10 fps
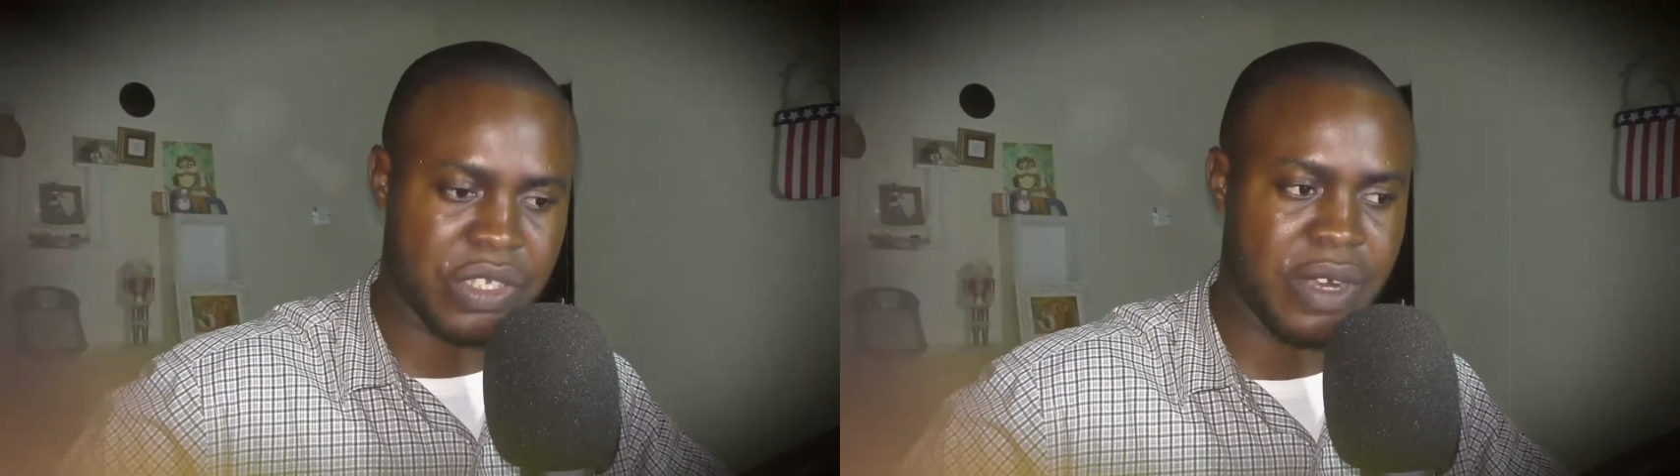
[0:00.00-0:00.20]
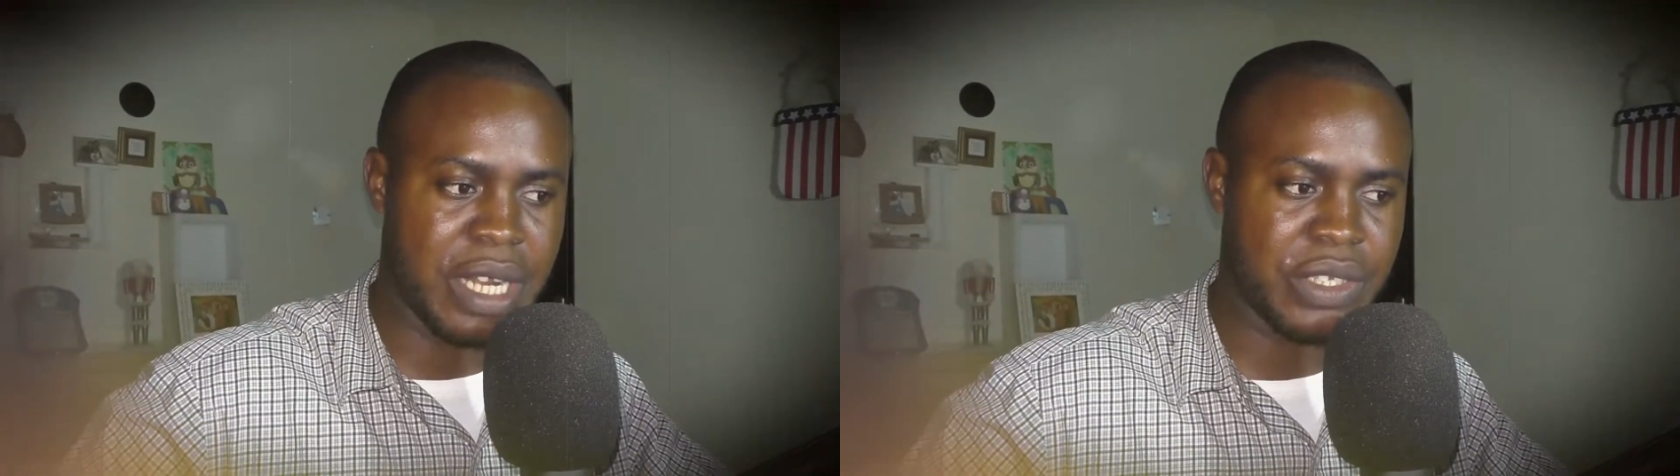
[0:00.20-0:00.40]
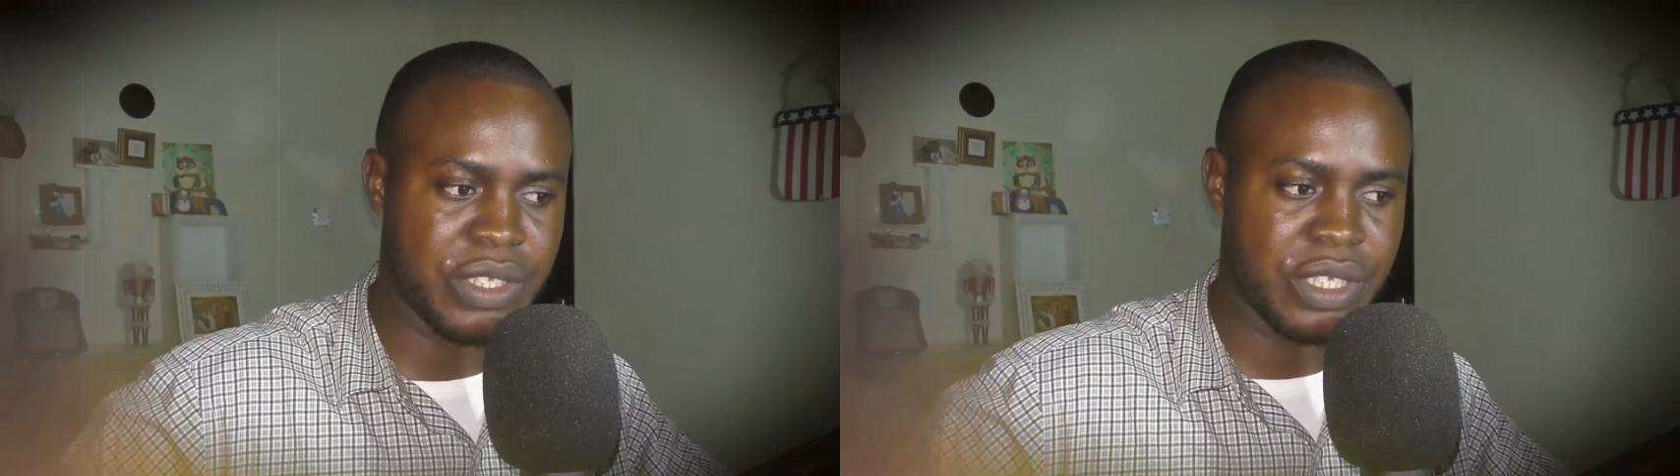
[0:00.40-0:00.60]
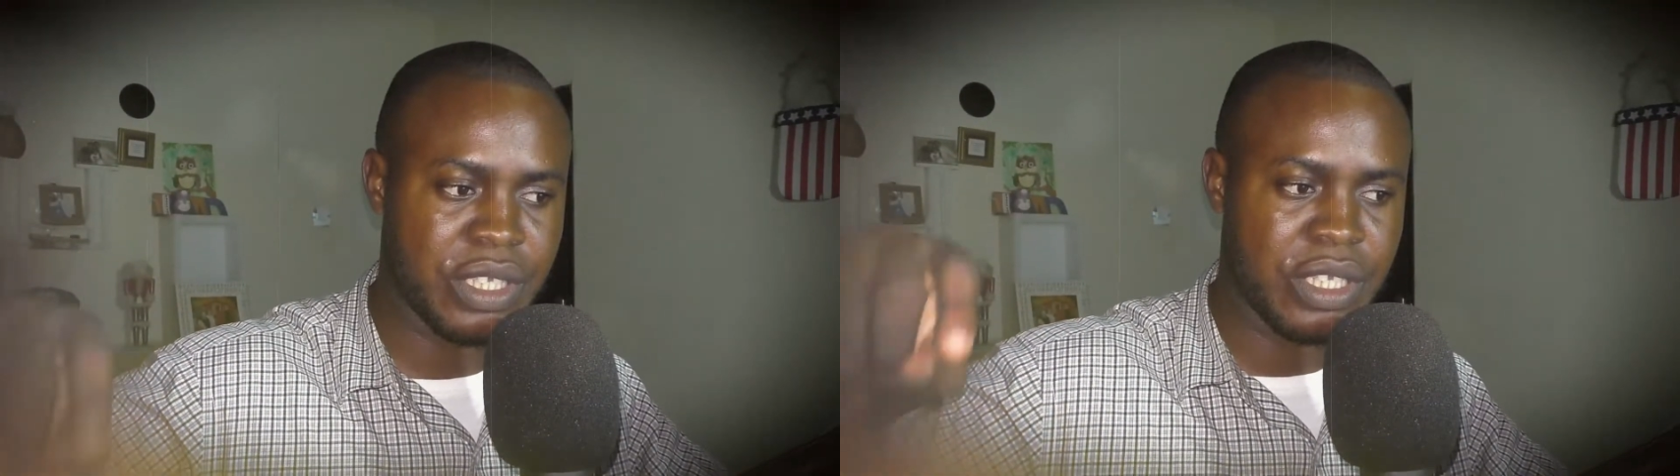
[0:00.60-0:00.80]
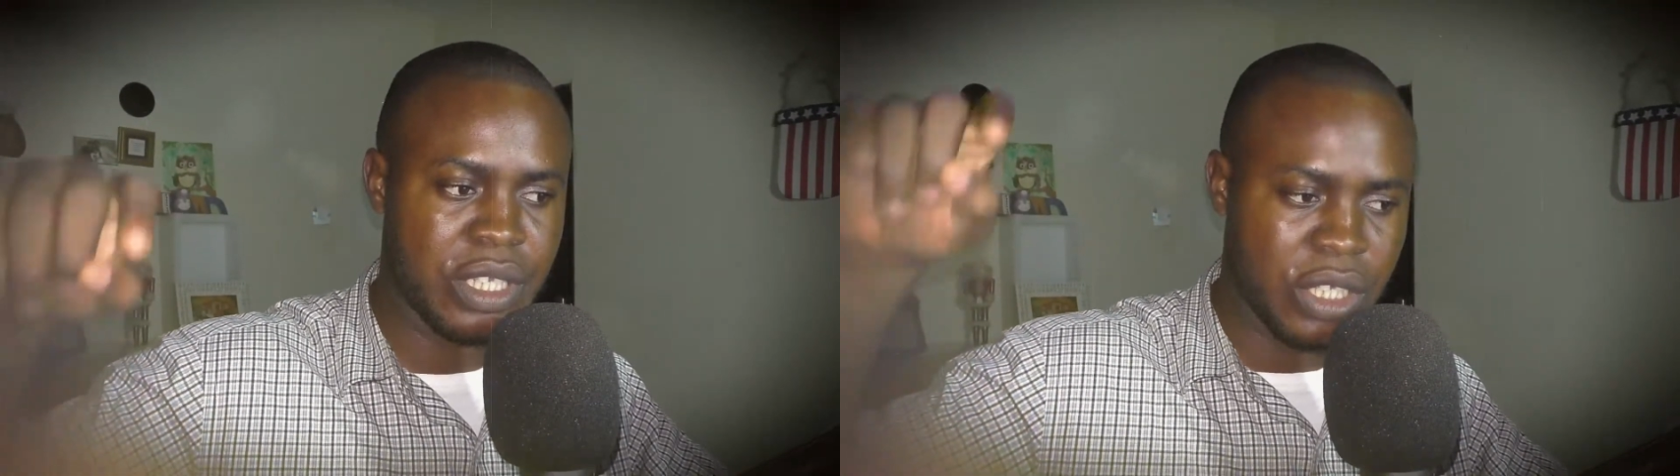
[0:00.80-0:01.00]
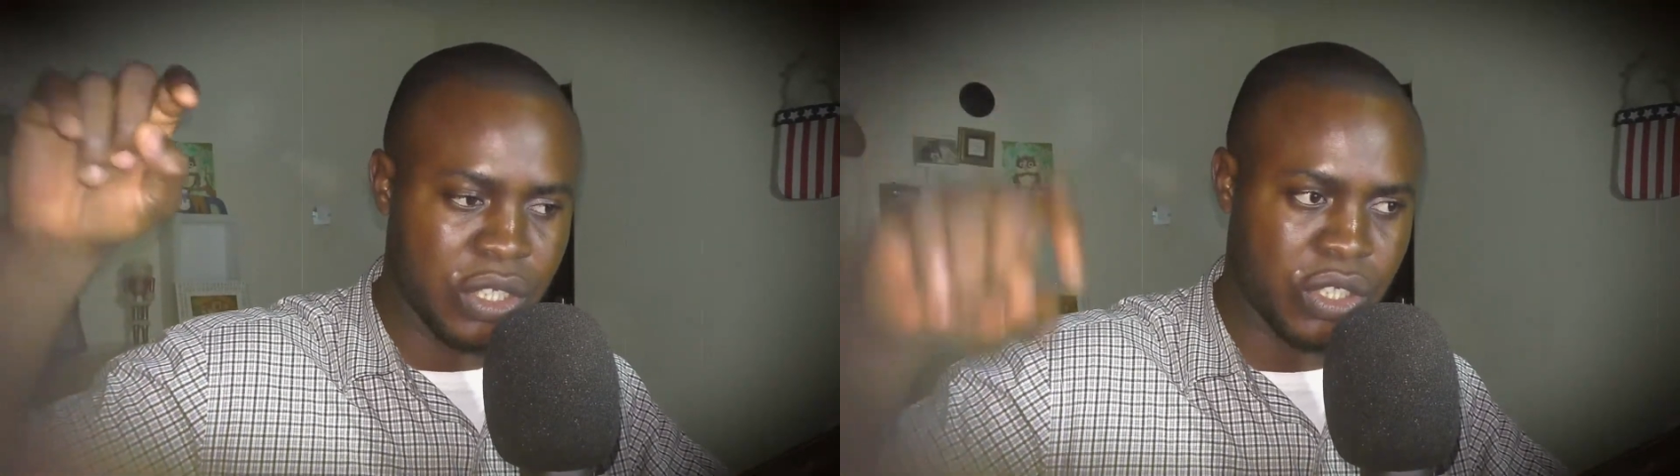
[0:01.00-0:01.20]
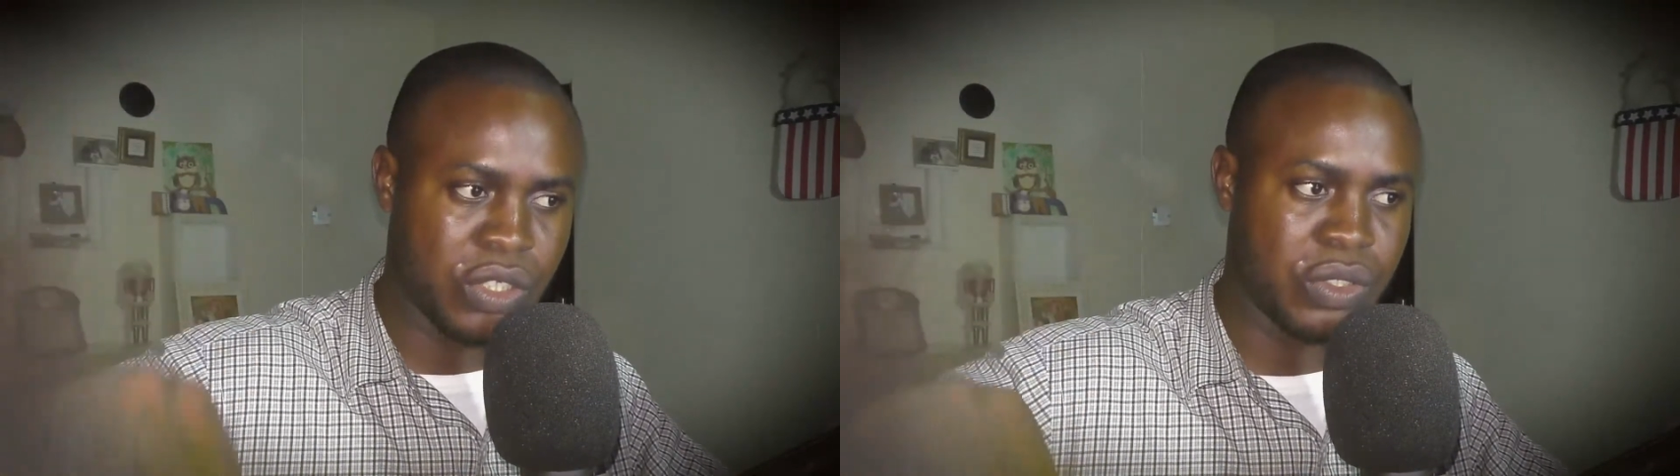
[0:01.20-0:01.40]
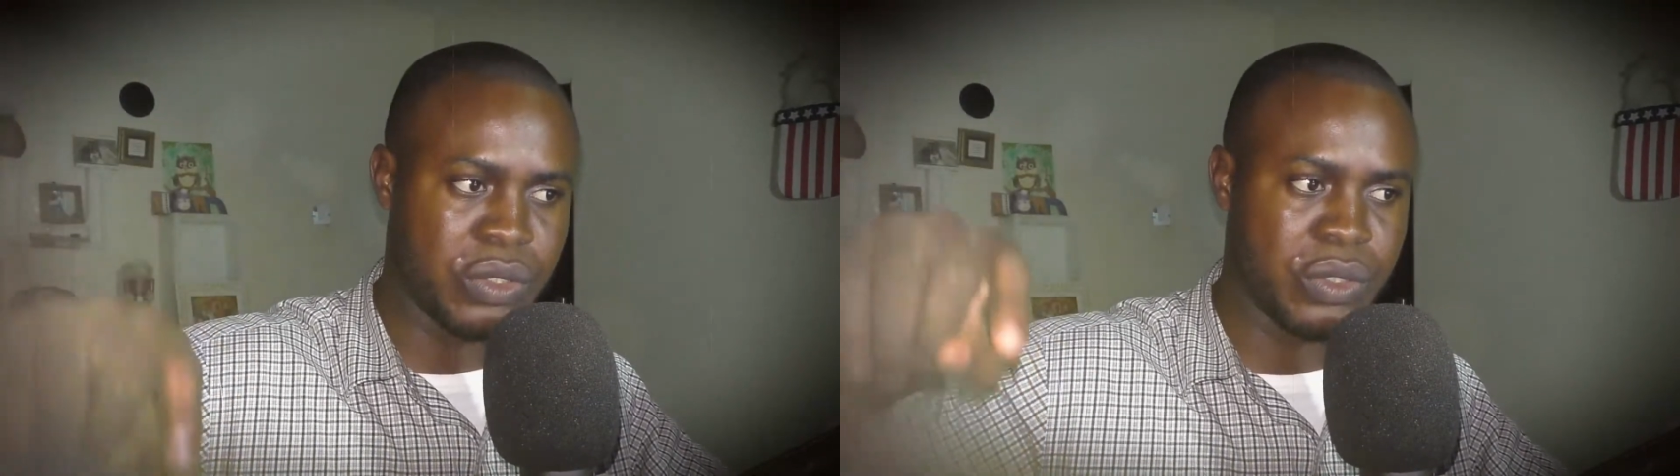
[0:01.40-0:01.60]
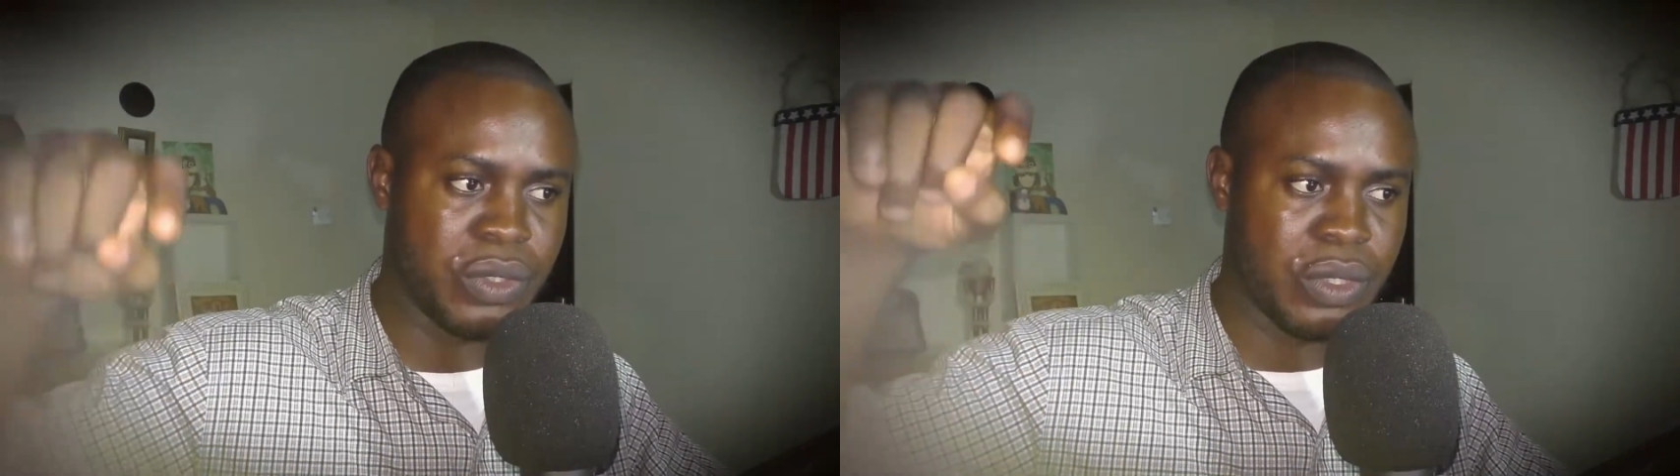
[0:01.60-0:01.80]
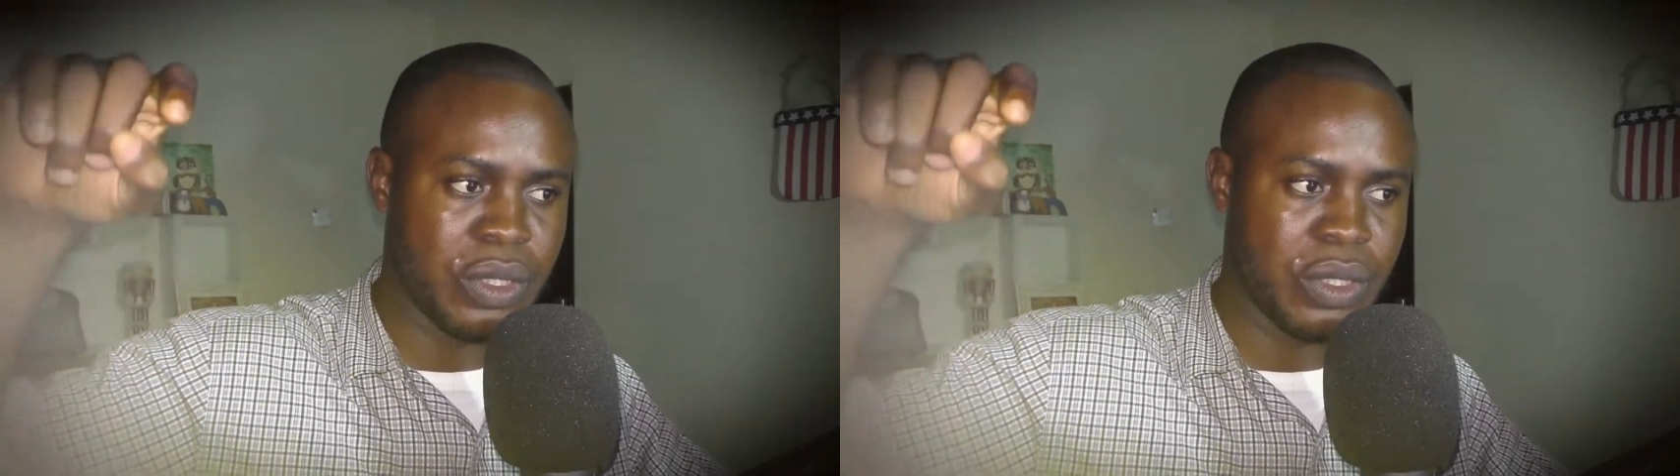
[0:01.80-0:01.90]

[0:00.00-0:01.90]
Christ to